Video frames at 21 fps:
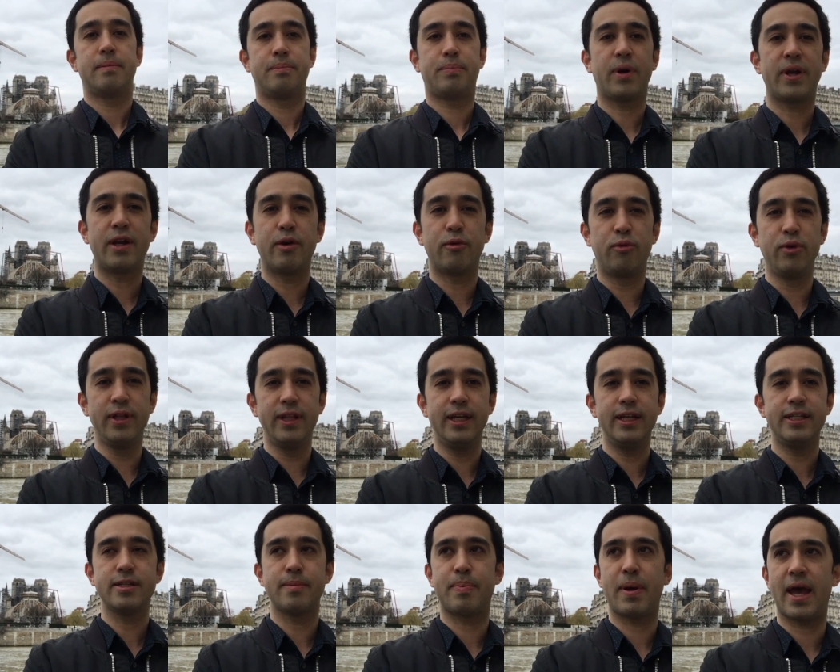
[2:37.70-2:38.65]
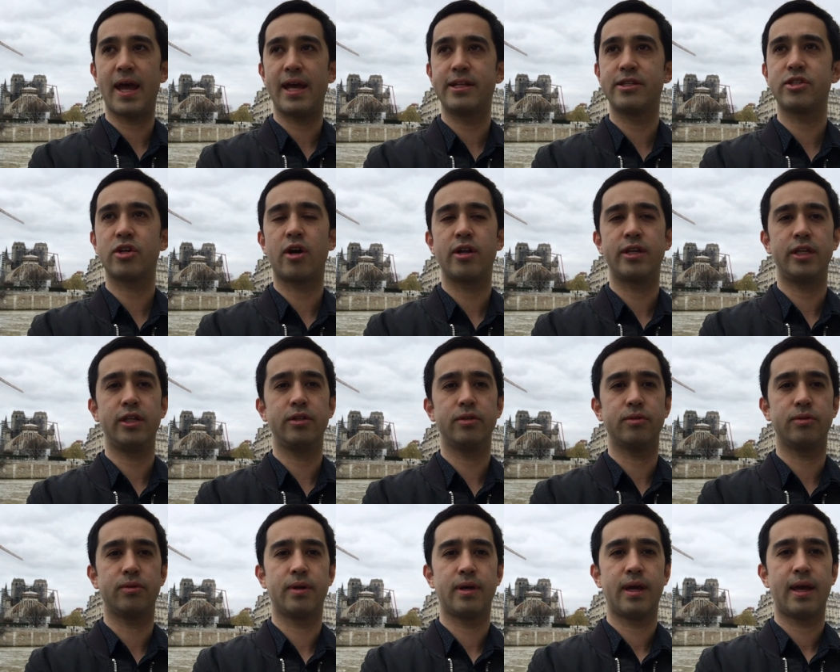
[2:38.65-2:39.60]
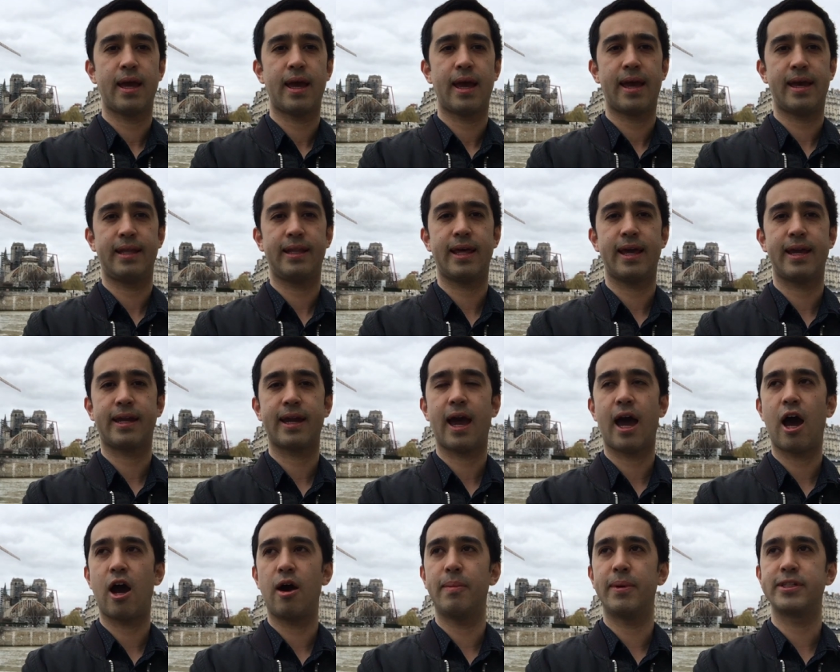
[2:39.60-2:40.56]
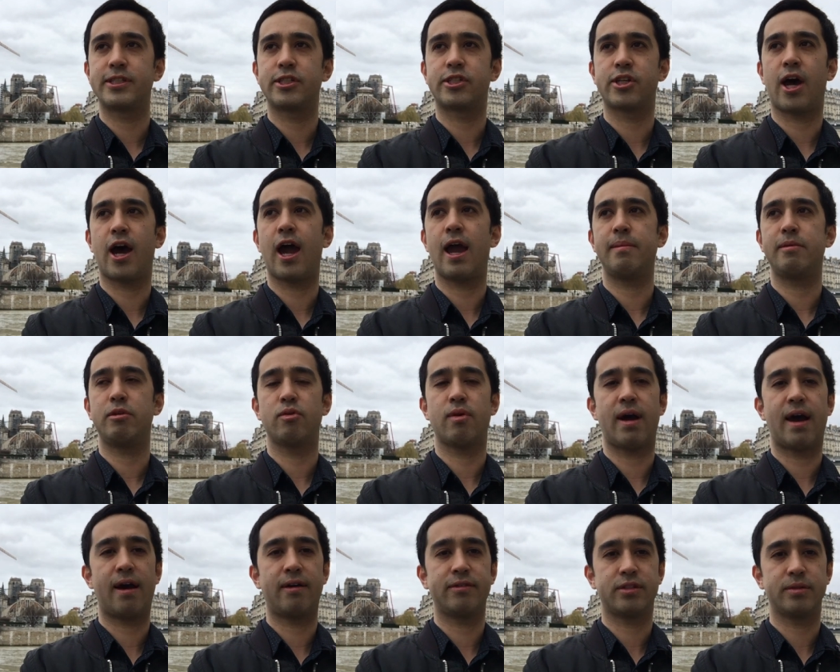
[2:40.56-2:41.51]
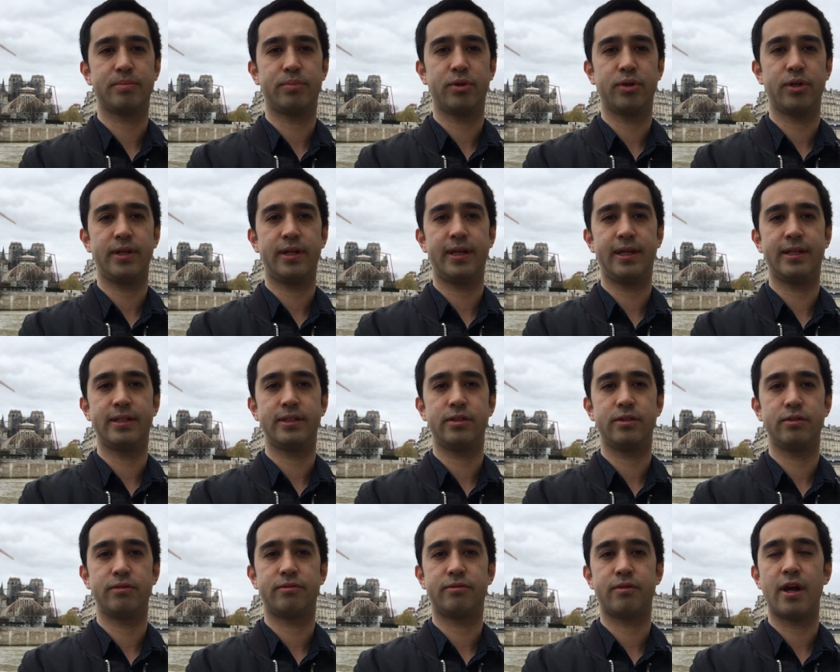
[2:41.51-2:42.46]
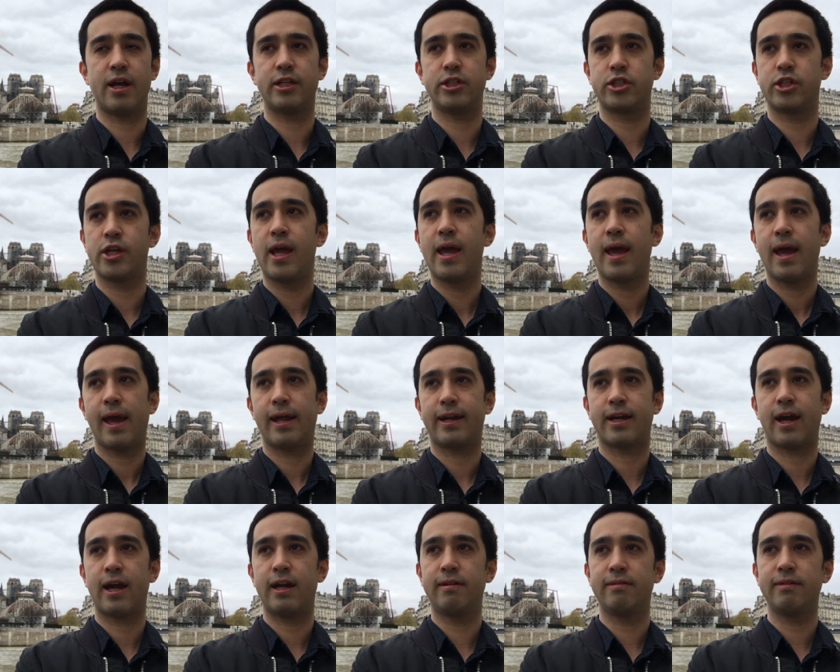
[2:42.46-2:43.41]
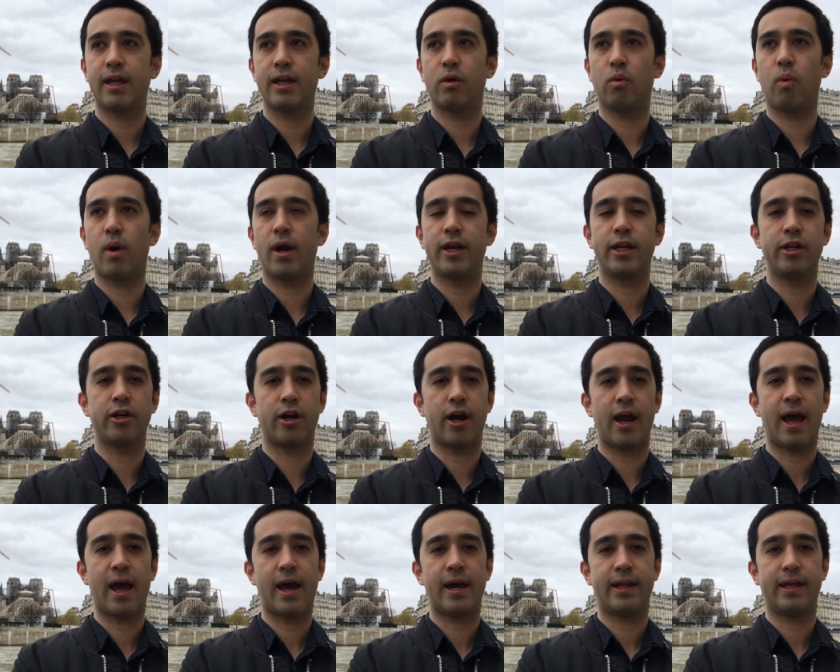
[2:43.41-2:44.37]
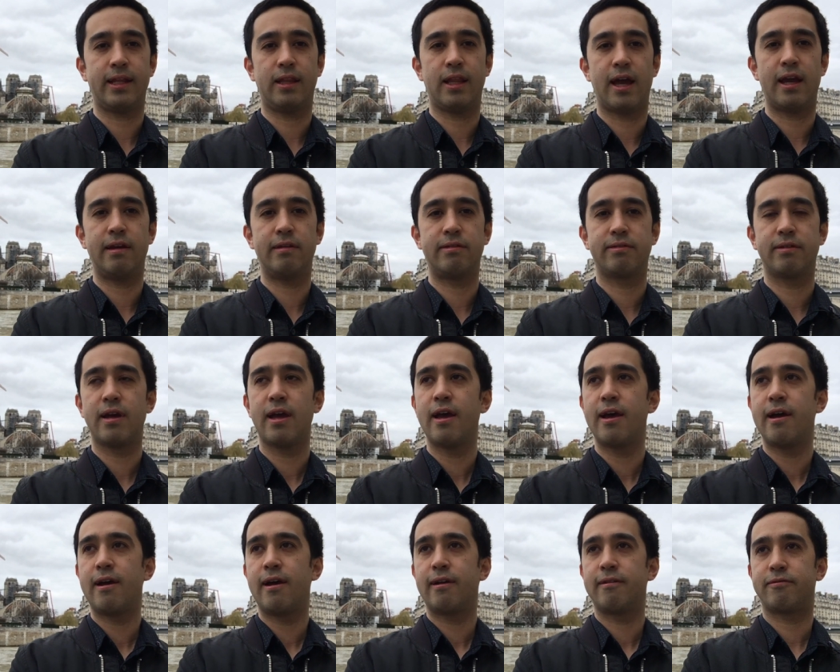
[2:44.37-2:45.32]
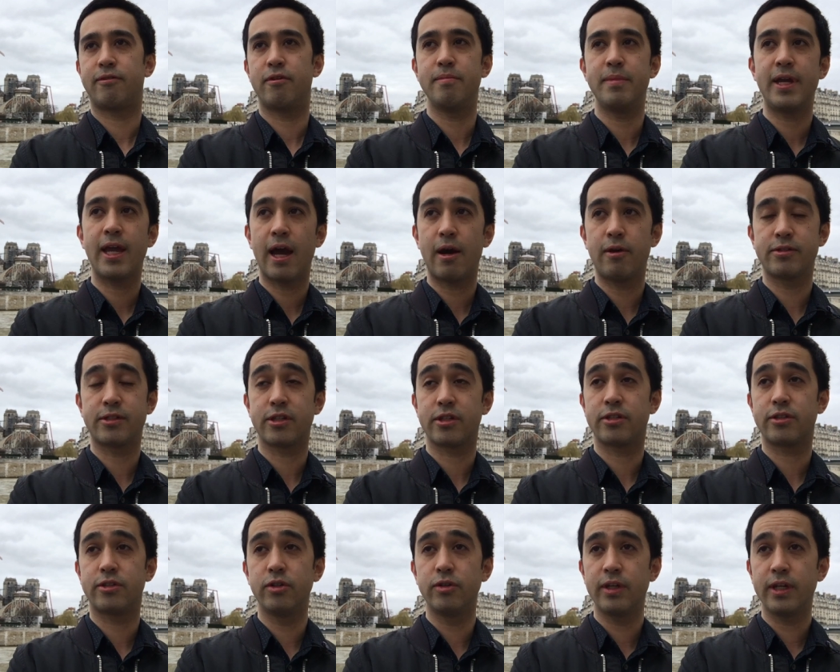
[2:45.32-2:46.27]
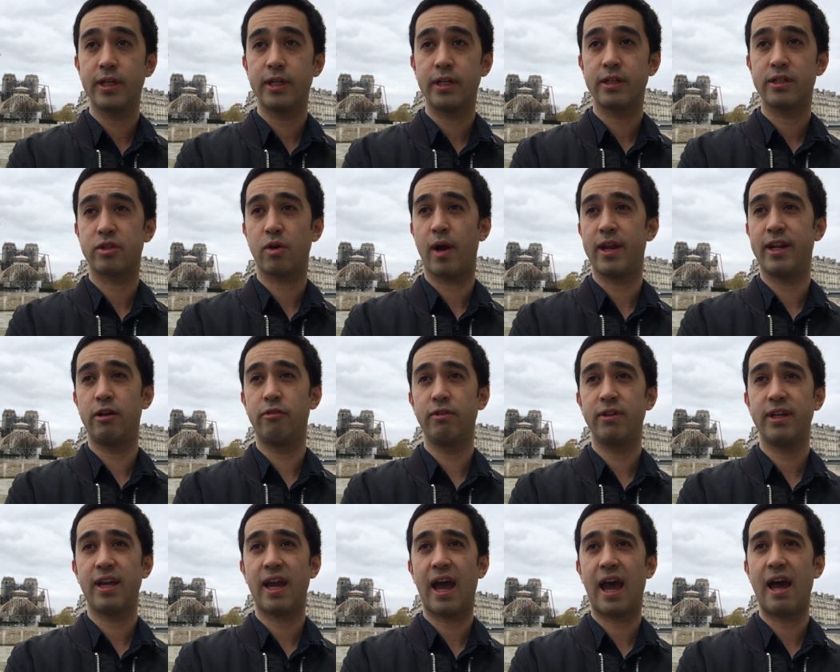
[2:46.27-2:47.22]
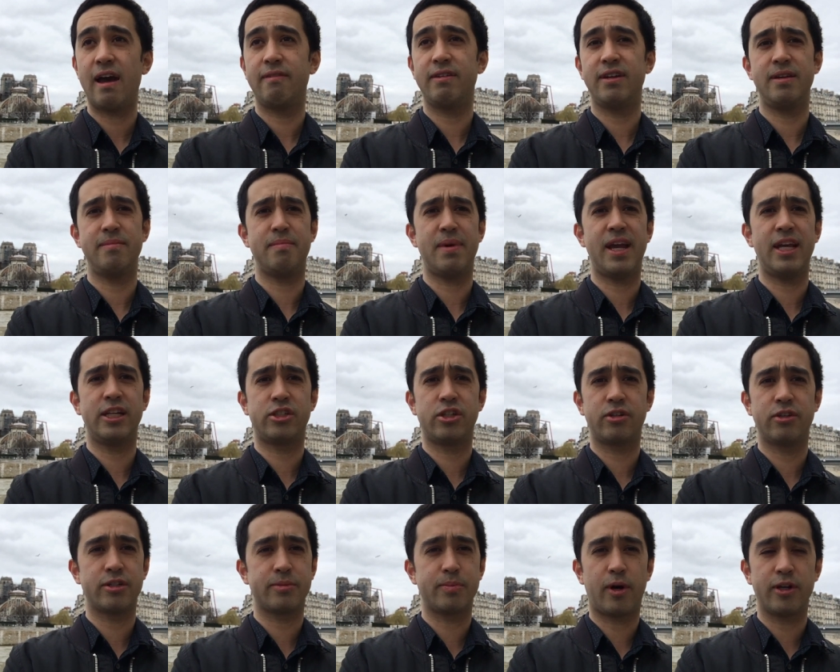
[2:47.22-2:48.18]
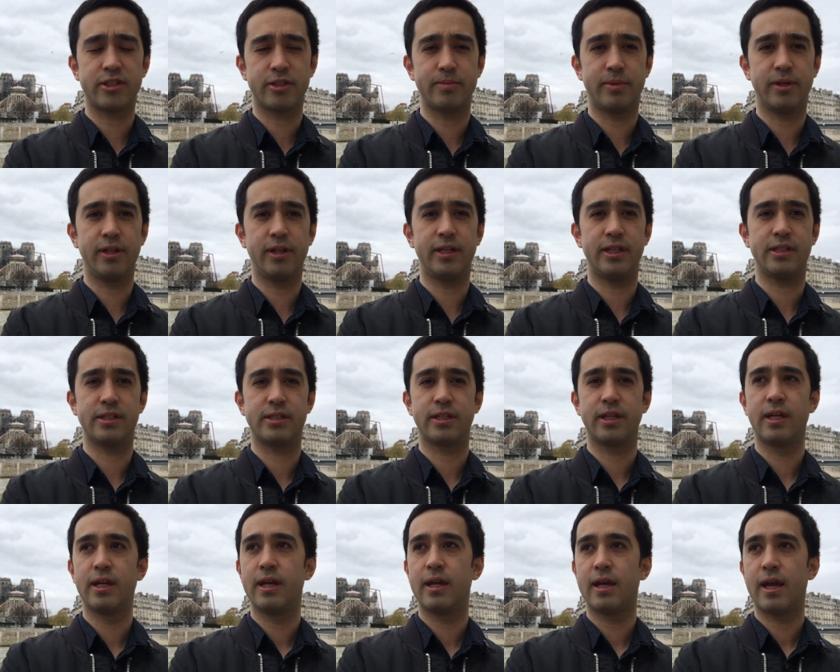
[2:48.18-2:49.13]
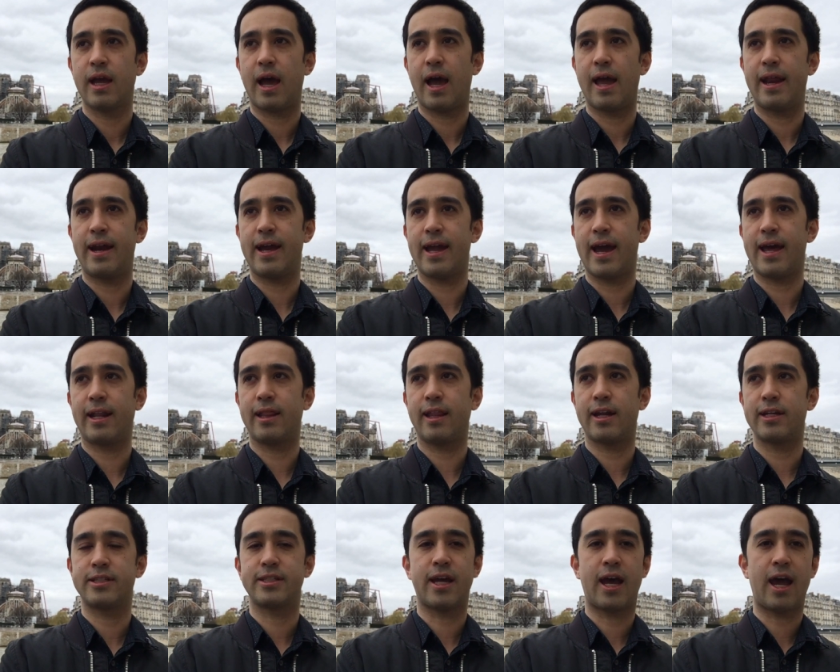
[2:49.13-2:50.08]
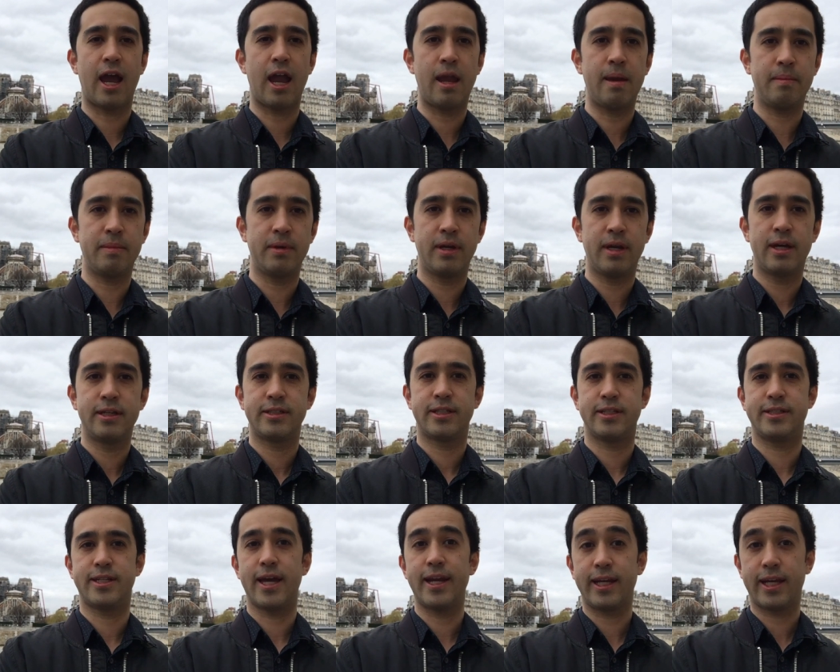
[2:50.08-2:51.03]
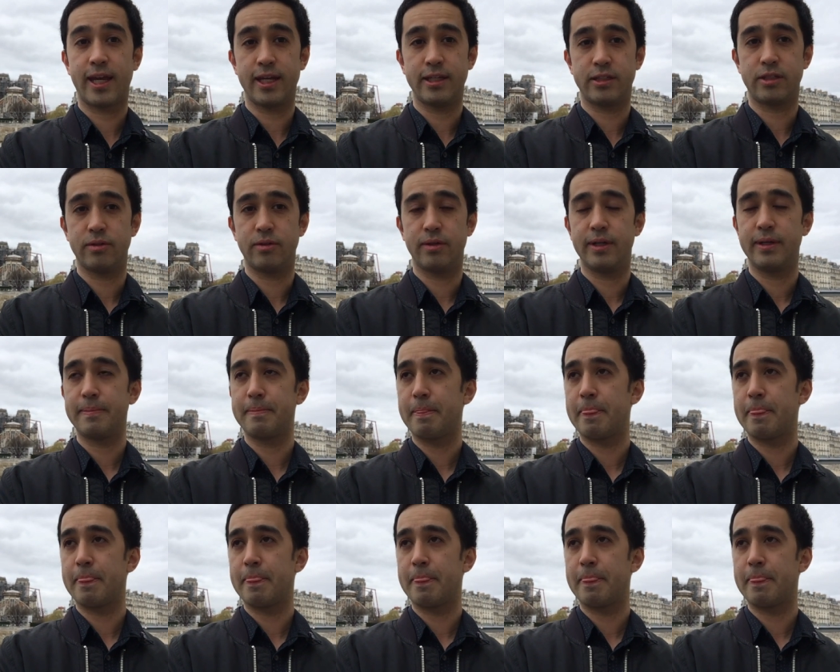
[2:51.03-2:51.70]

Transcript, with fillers: But it really depends on you and like how much time you have to put into French and kind of like where you're at in life. For me, I was a student, so I didn't really have any major responsibilities and I had a lot of time to dedicate to it.